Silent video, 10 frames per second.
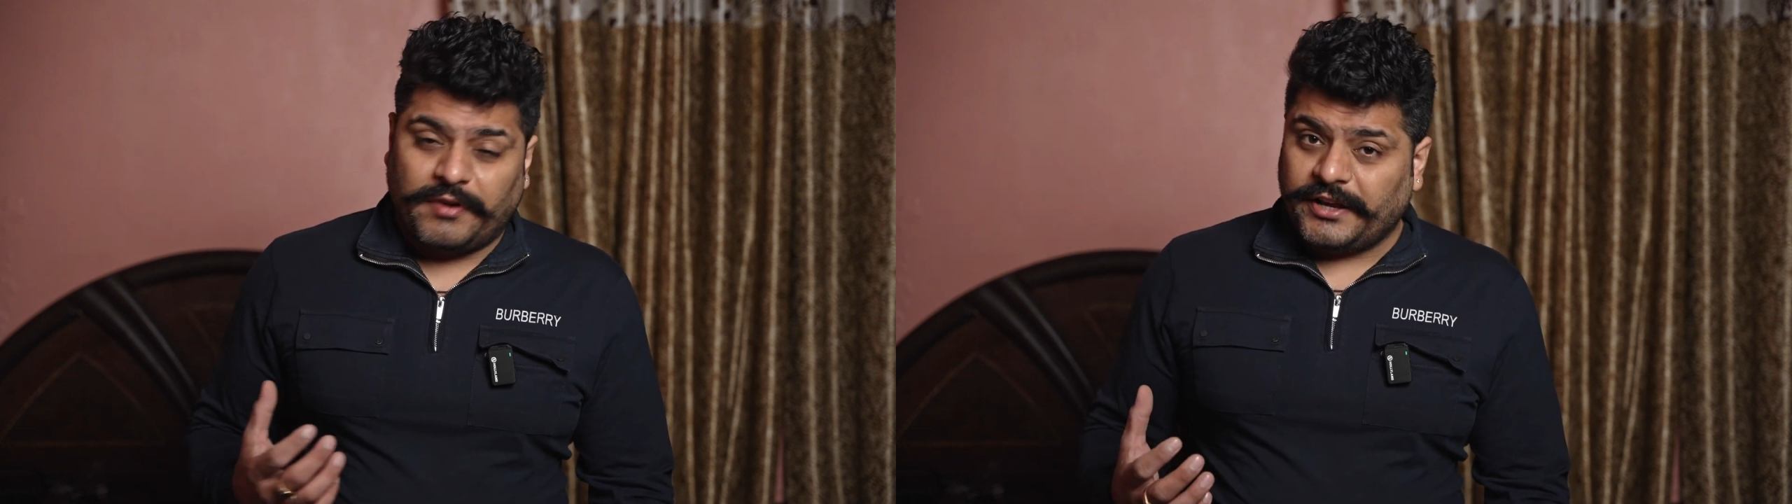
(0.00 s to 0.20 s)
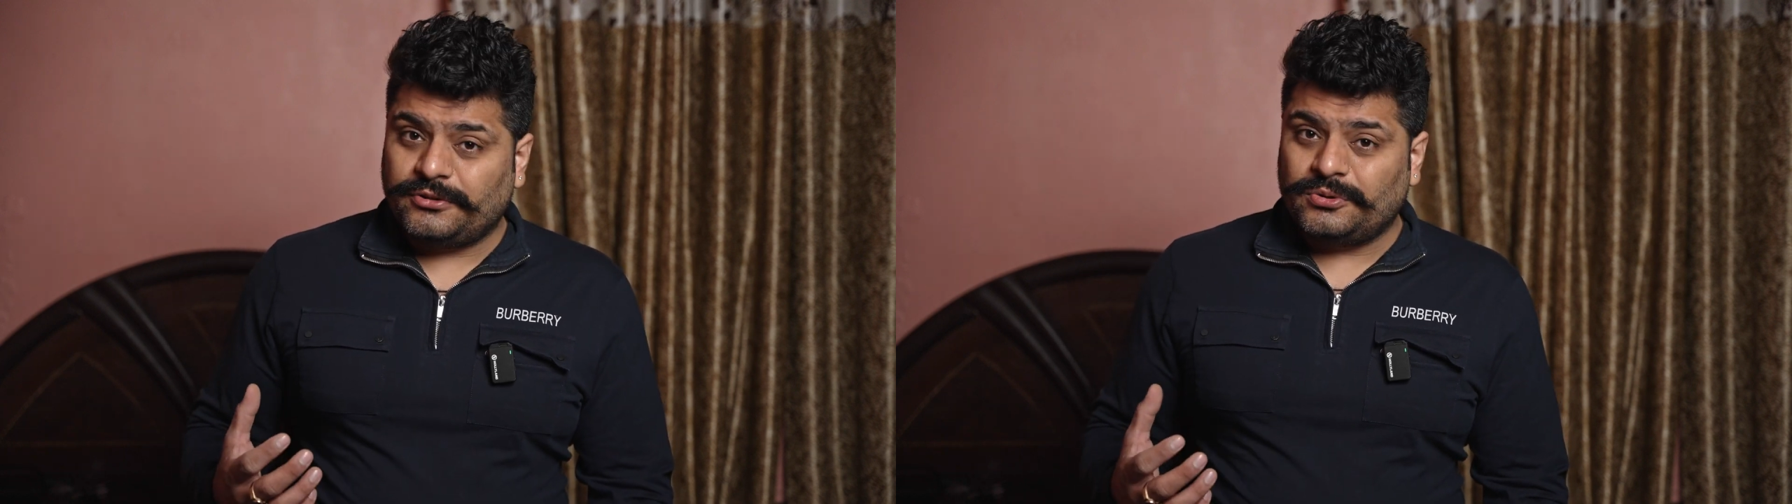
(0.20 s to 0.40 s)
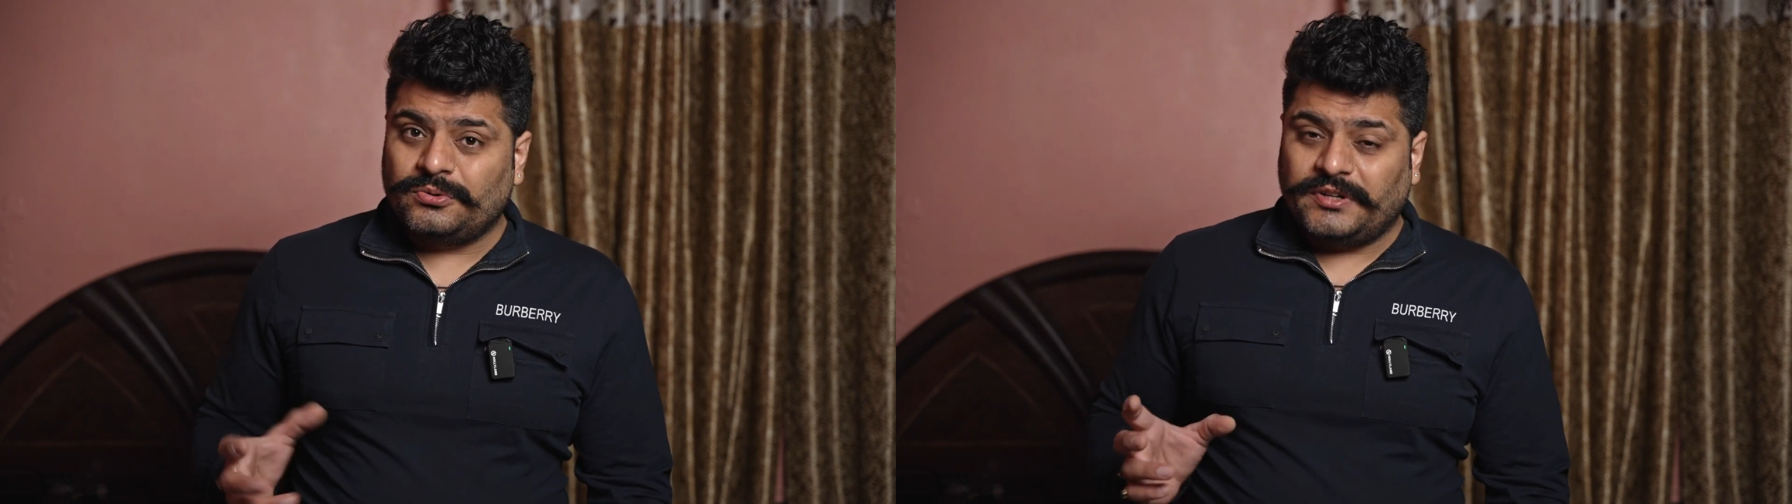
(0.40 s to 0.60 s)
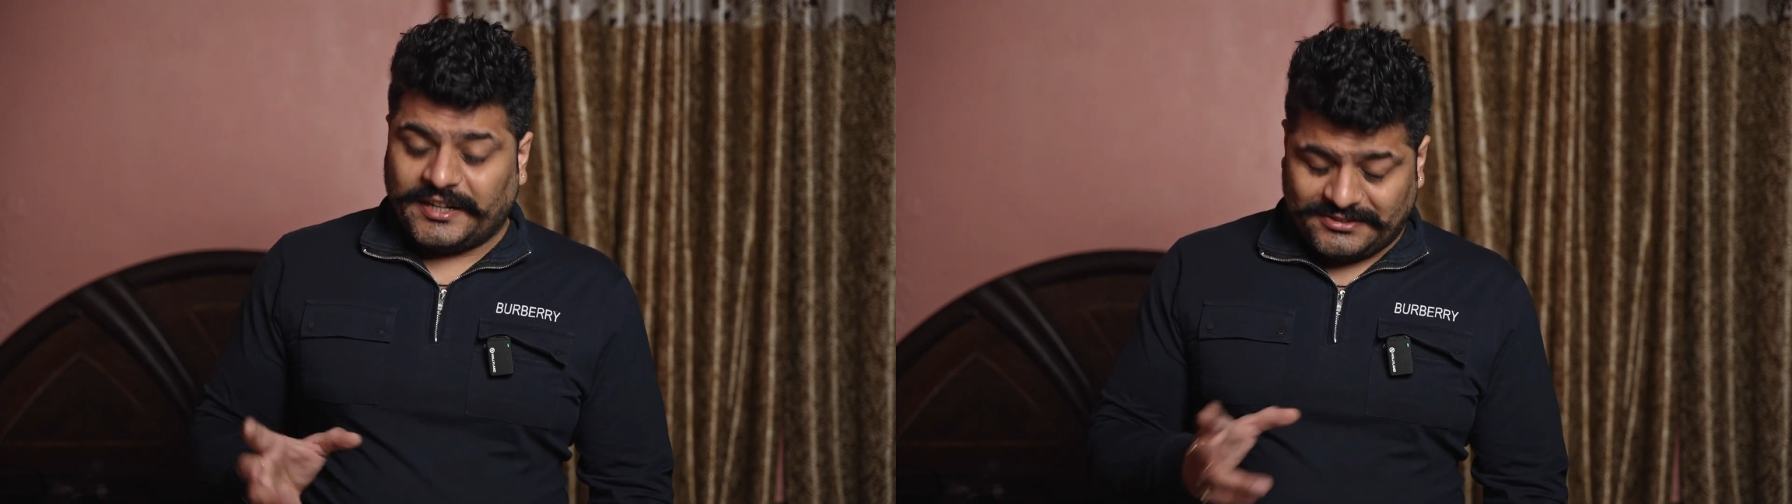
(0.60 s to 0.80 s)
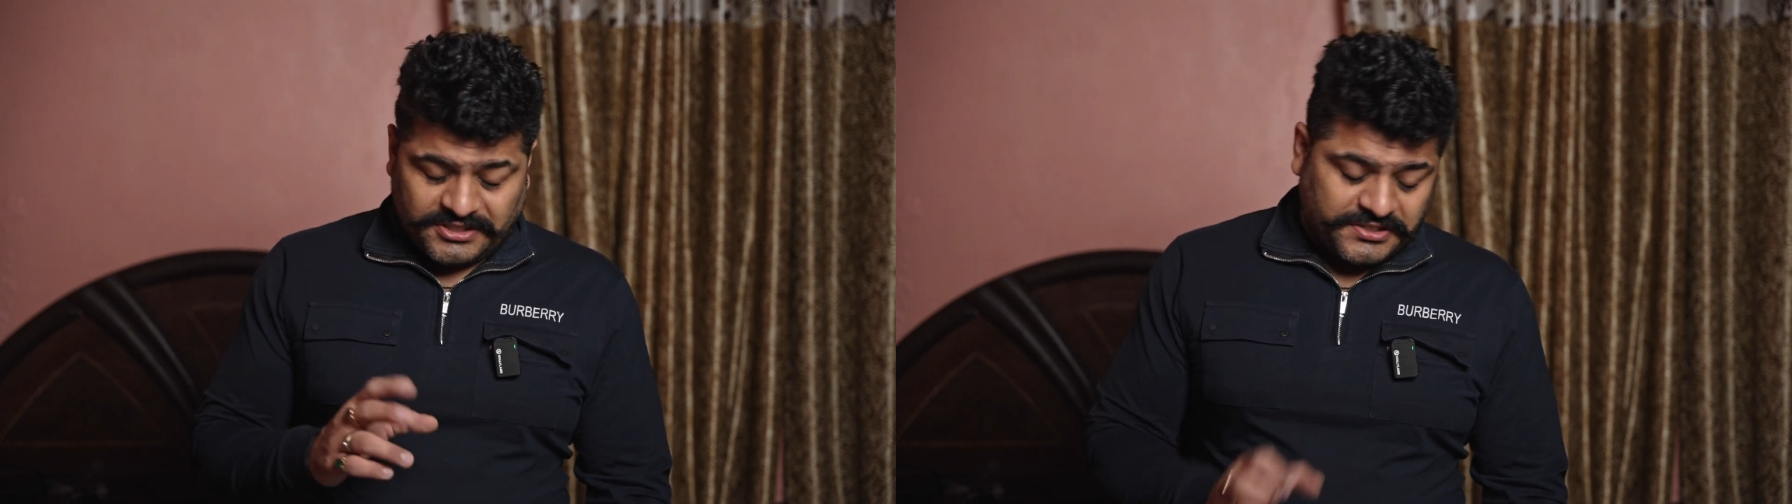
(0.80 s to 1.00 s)
Why so?
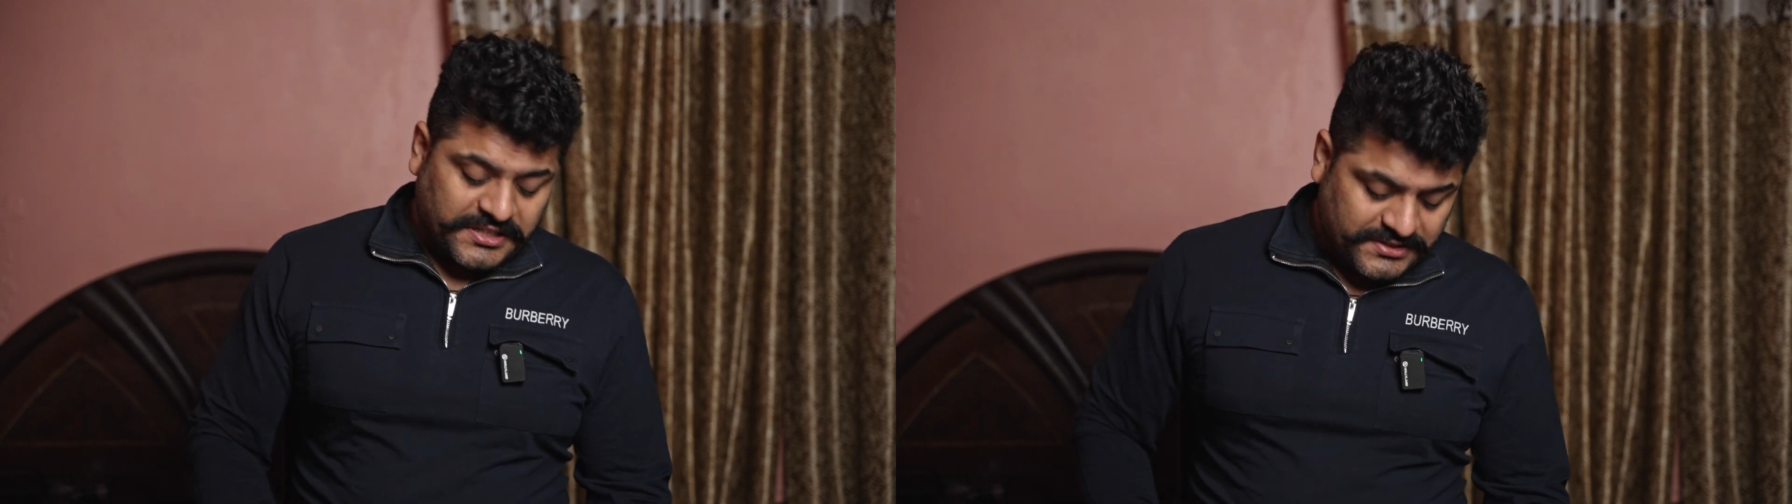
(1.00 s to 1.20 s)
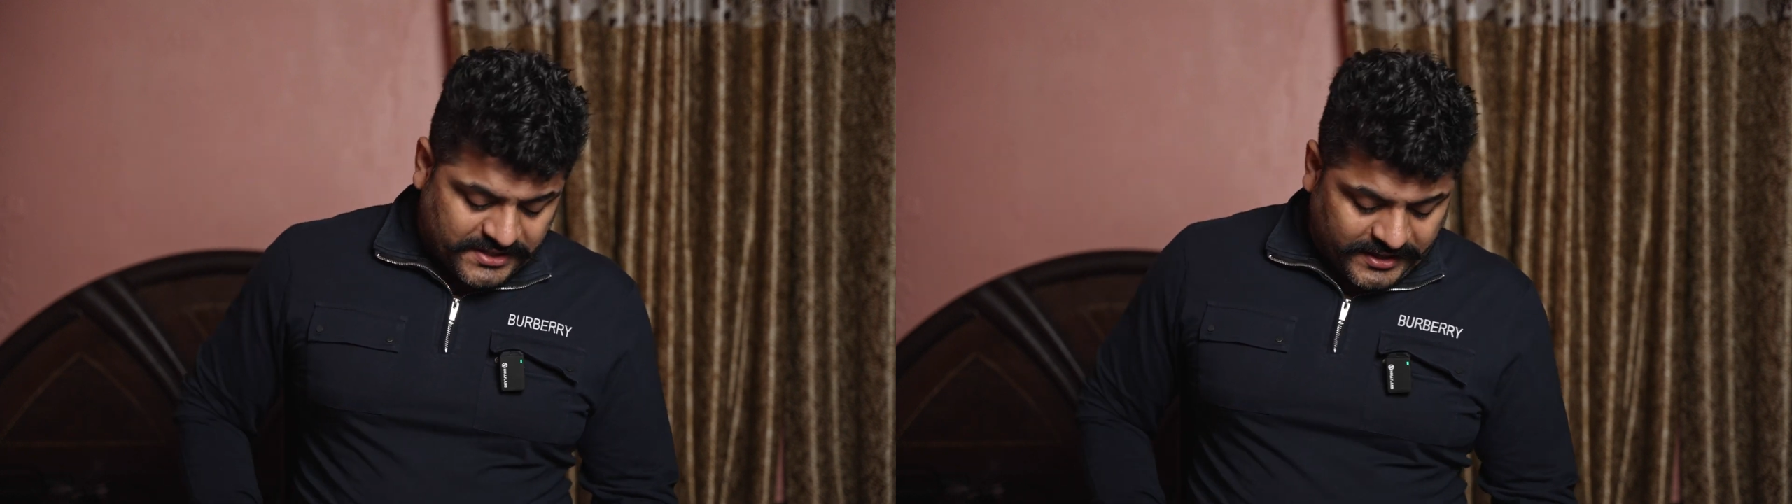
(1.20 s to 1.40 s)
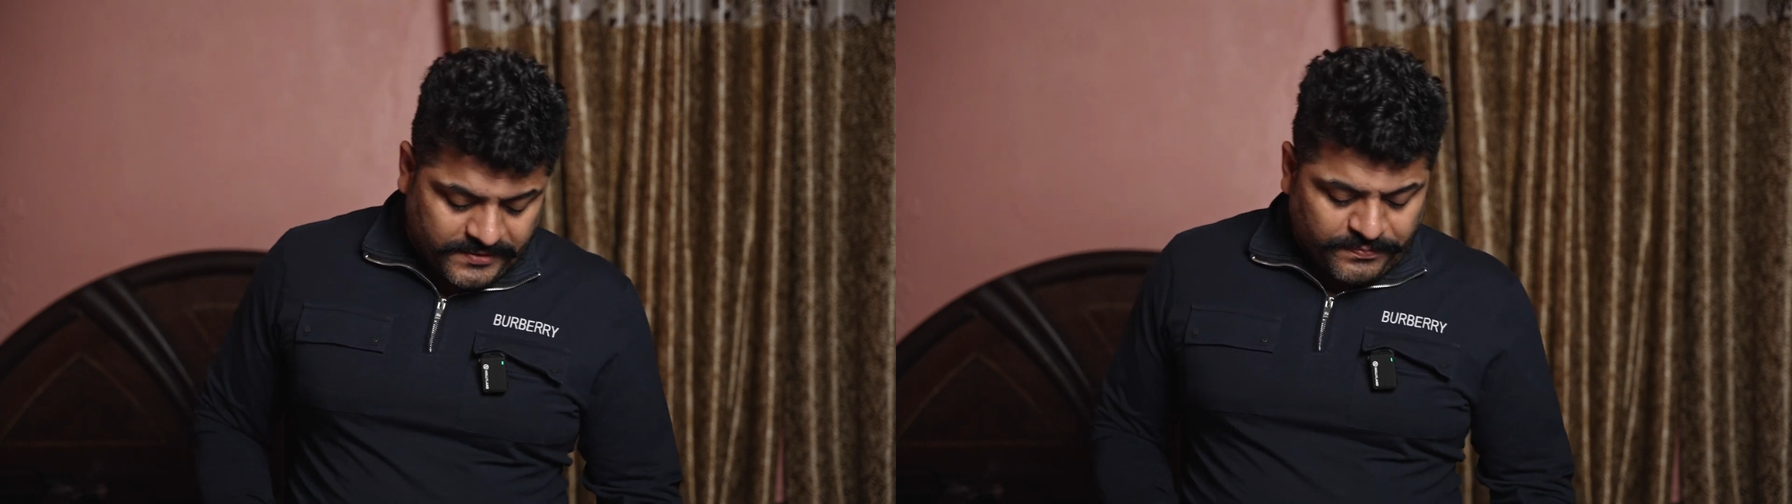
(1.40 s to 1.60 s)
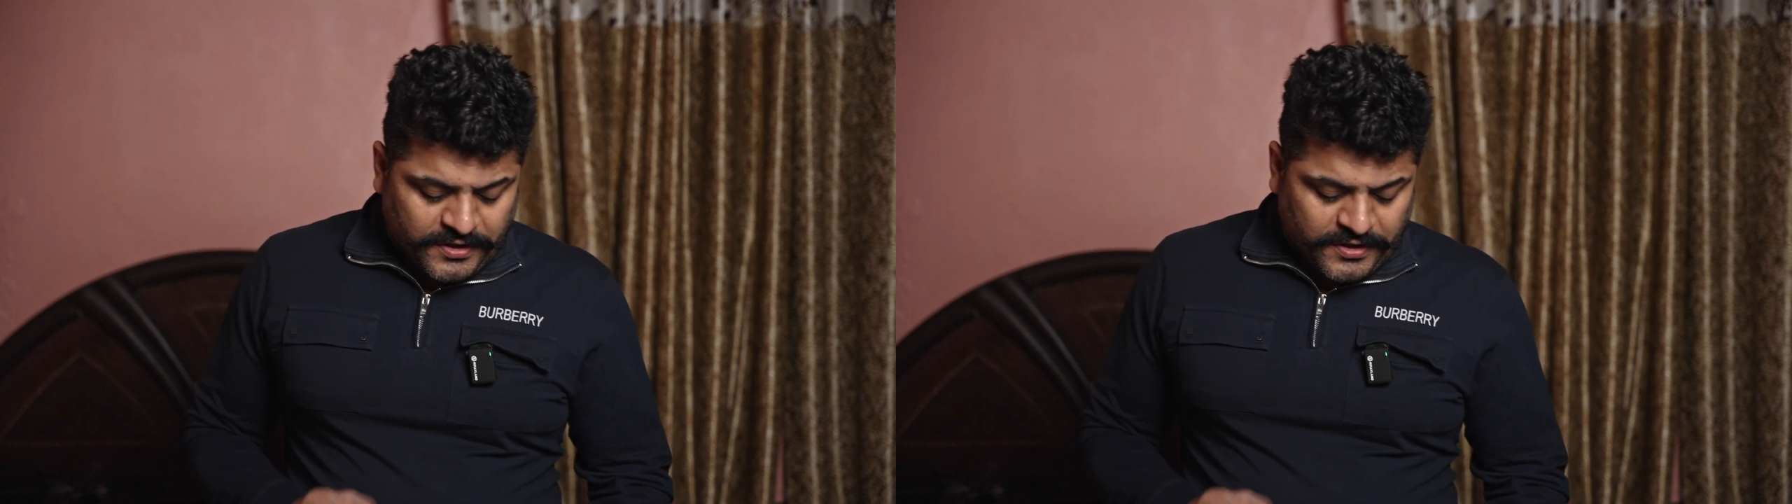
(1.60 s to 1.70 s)
Let's discuss that.